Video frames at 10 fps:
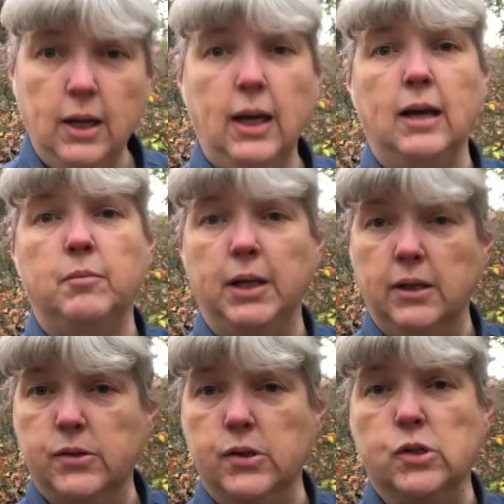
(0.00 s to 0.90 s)
and
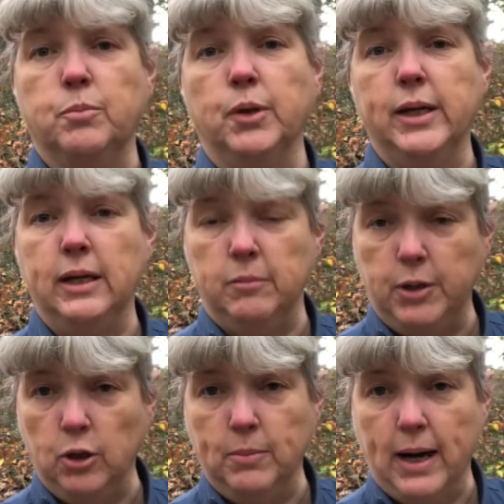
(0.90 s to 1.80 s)
begins to split and
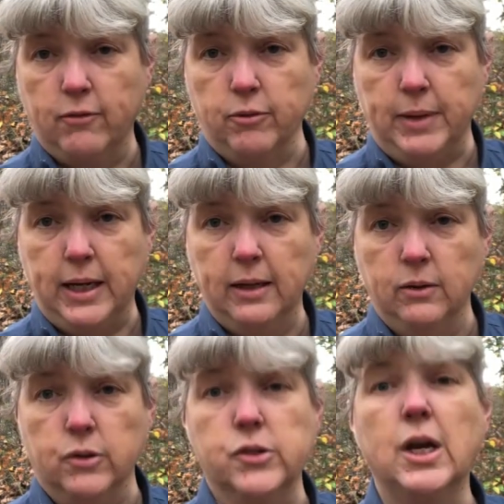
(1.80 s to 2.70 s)
peel back from the
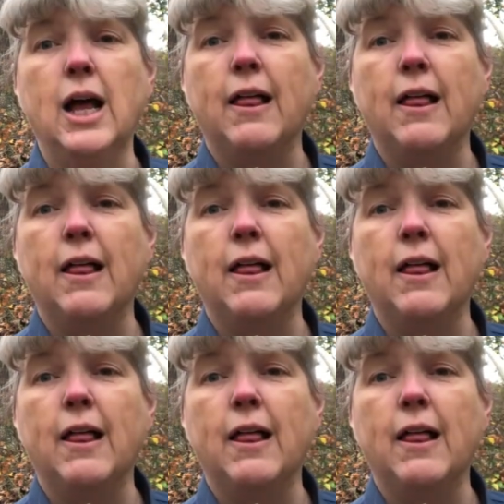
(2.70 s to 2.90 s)
antlers,